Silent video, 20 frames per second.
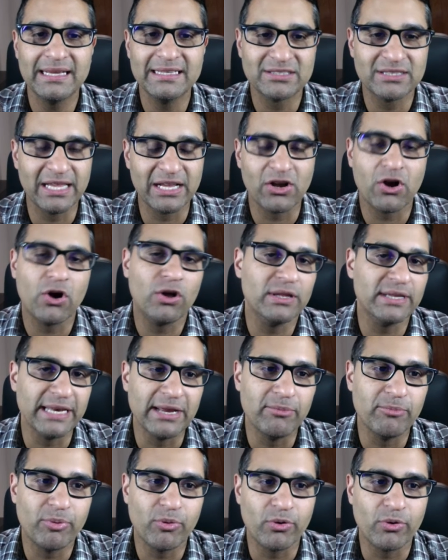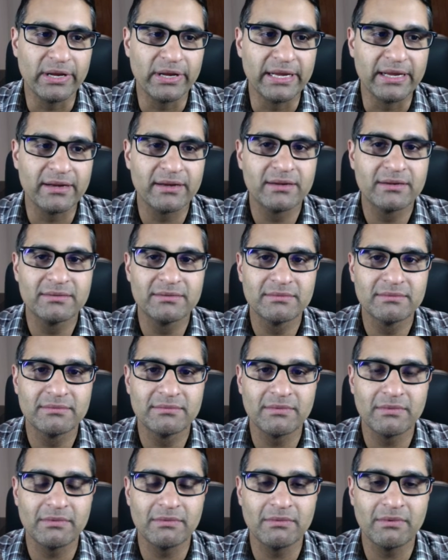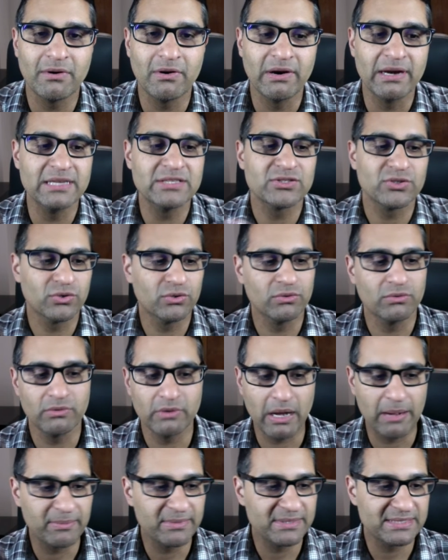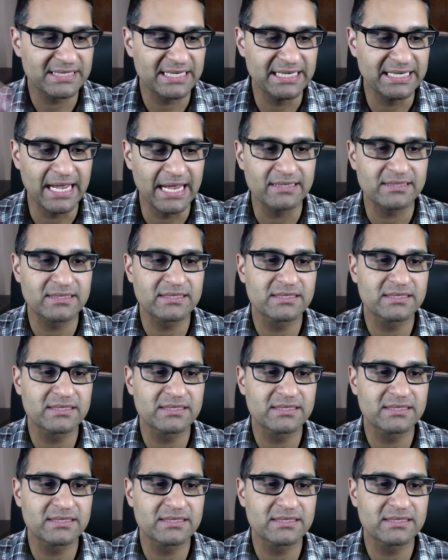they call it importing. All right. So I'm going to say yes.